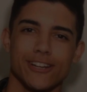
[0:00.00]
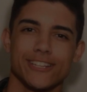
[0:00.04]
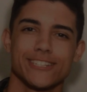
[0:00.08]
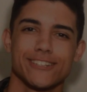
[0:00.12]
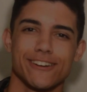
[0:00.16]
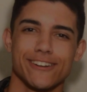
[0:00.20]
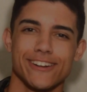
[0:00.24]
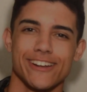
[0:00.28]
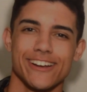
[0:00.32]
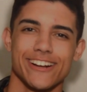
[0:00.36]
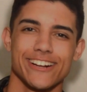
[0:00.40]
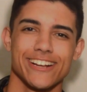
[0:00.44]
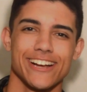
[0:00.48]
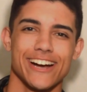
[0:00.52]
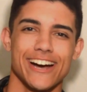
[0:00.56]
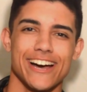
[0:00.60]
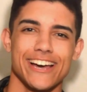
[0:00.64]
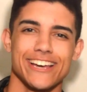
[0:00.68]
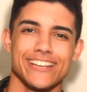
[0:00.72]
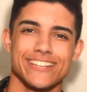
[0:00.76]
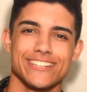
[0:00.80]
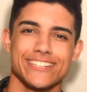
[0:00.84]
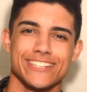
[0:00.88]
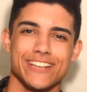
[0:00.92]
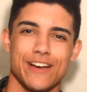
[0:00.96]
going on,
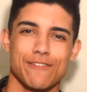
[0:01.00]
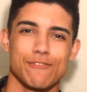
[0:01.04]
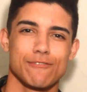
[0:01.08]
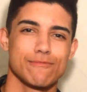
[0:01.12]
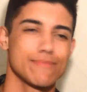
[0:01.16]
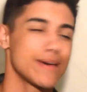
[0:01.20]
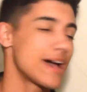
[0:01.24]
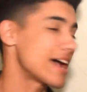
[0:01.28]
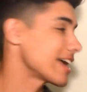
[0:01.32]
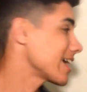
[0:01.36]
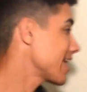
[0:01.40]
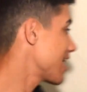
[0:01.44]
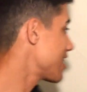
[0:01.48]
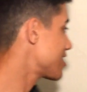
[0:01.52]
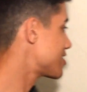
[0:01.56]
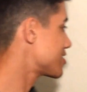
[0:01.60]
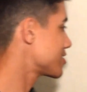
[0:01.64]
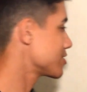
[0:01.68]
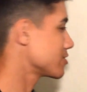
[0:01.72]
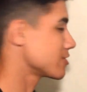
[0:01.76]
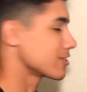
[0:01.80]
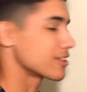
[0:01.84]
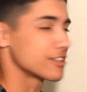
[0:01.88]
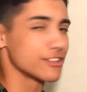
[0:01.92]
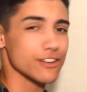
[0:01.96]
guys? Coming back at
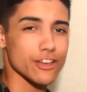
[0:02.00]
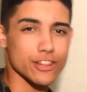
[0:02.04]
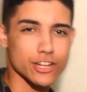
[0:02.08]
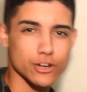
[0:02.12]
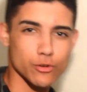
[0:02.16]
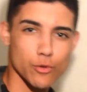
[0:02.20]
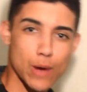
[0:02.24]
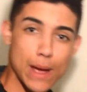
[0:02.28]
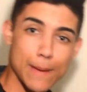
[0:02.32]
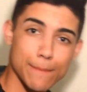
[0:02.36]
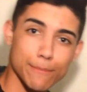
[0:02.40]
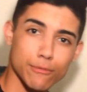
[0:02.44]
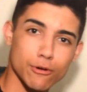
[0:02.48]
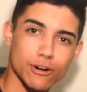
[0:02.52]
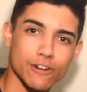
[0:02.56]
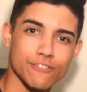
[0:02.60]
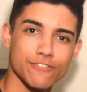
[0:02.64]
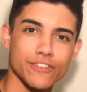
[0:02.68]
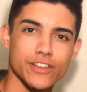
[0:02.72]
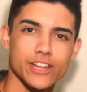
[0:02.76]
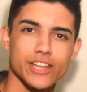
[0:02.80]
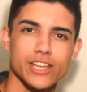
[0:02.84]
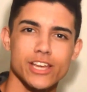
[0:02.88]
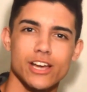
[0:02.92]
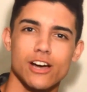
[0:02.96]
you with another whiteboard
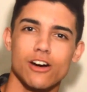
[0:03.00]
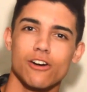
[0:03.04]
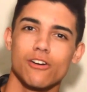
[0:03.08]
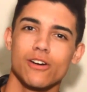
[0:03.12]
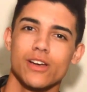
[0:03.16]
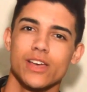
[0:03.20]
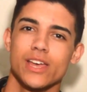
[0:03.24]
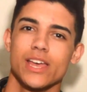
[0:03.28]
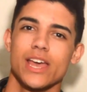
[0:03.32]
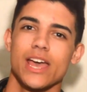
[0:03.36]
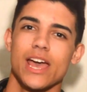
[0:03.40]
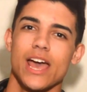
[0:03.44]
video,